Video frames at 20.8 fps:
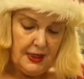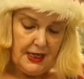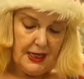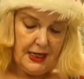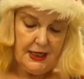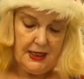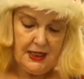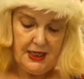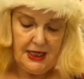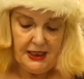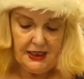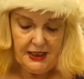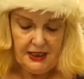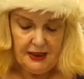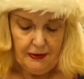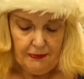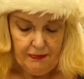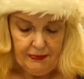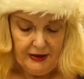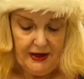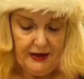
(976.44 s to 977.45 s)
And knead
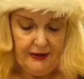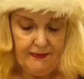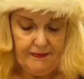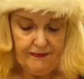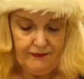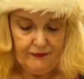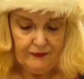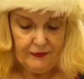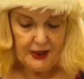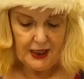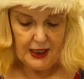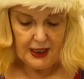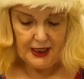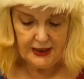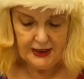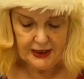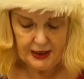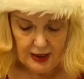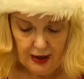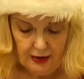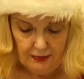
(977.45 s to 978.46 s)
it a bit, get it
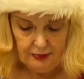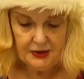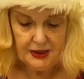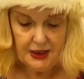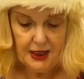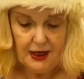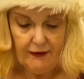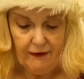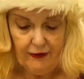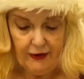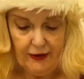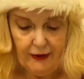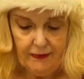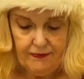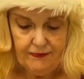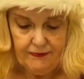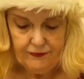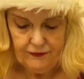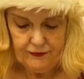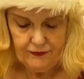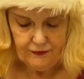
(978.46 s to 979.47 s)
to come together.
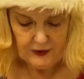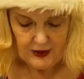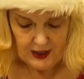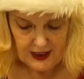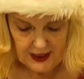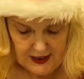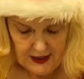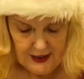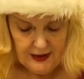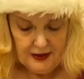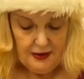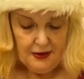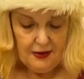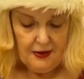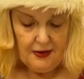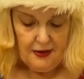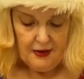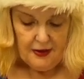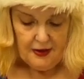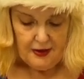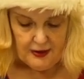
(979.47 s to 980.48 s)

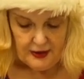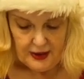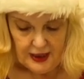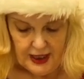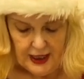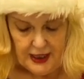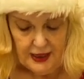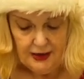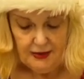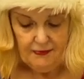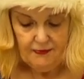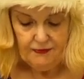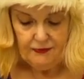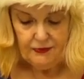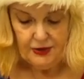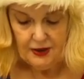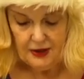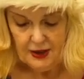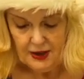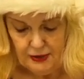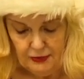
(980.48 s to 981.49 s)
Okay,
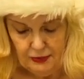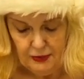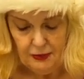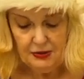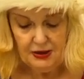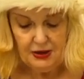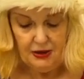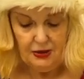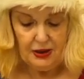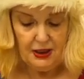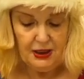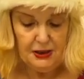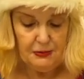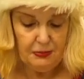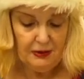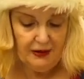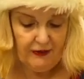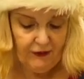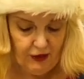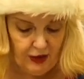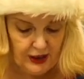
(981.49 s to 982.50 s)
so that's what we're doing. This
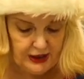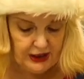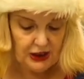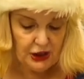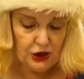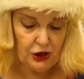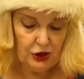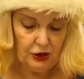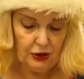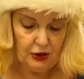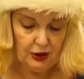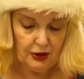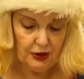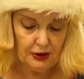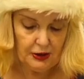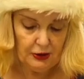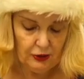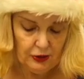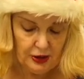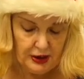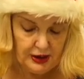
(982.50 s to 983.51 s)
bit of icing sugar
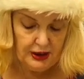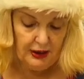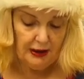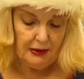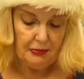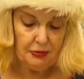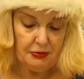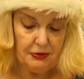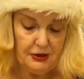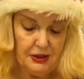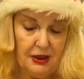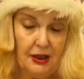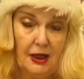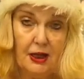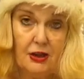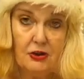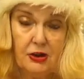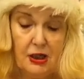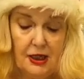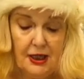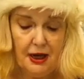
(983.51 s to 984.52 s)
that's on the table isn't
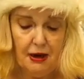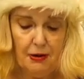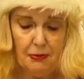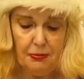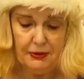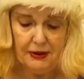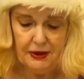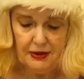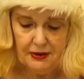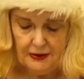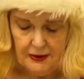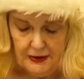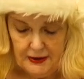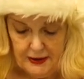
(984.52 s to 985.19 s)
actually helping.